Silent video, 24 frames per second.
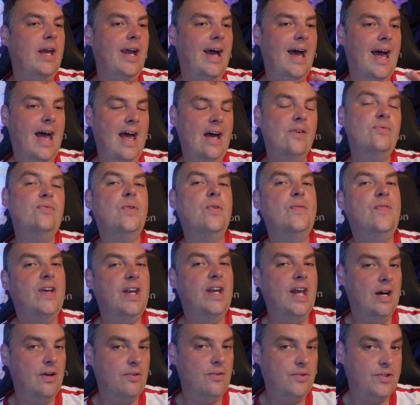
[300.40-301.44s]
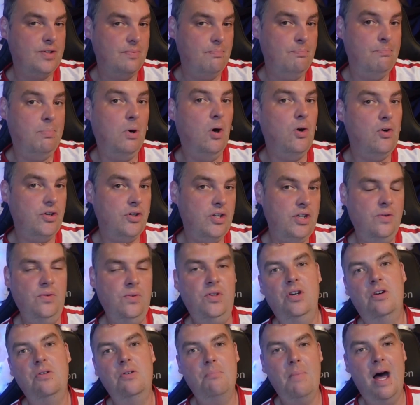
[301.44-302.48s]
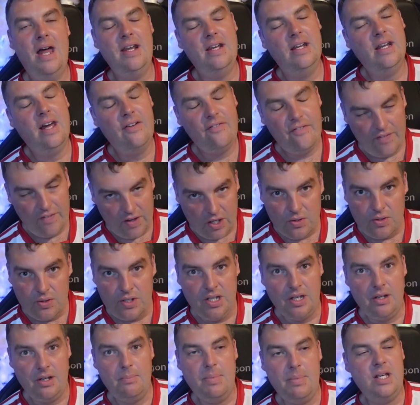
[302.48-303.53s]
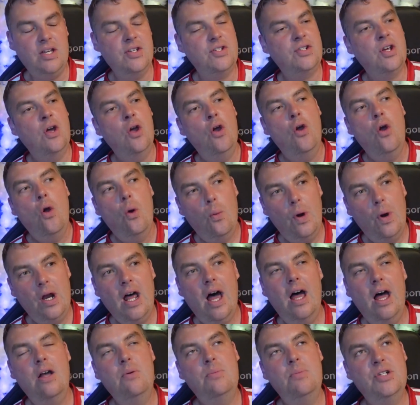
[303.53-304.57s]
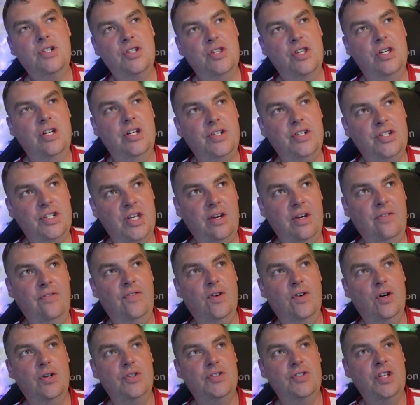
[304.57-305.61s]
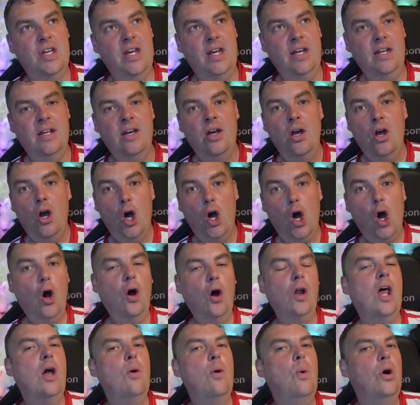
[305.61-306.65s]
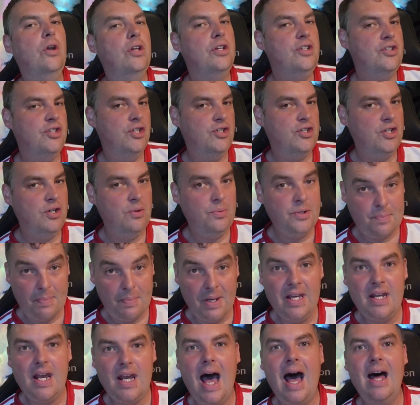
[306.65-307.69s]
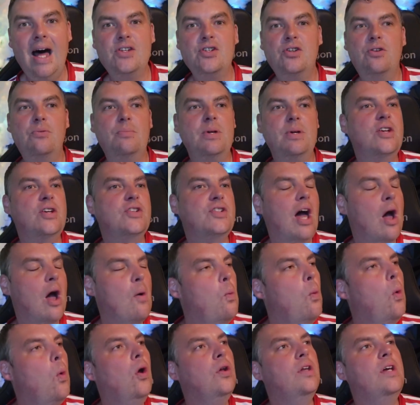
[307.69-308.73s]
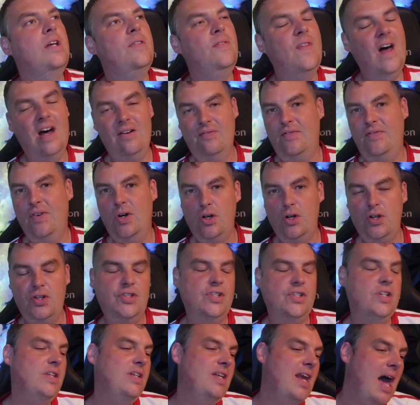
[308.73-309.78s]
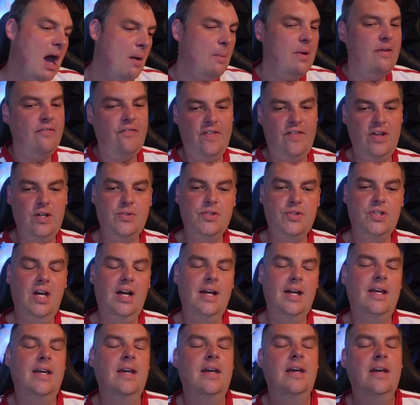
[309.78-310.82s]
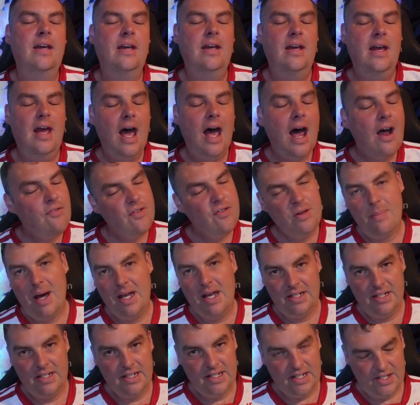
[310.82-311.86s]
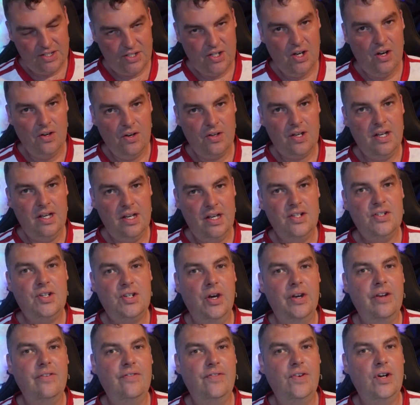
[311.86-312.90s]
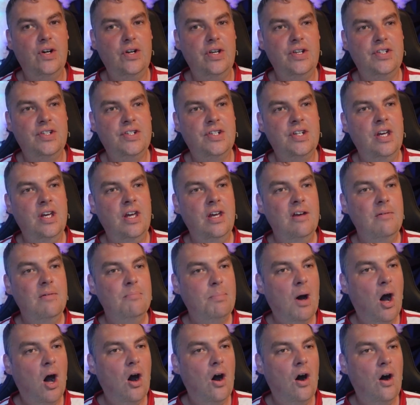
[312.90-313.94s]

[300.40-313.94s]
everything else but you young men. And I feel you, because when I was 13, 14, all I wanted to do was be an adult because I wanted that voice. And now it feels like every man and his dog has got a voice, but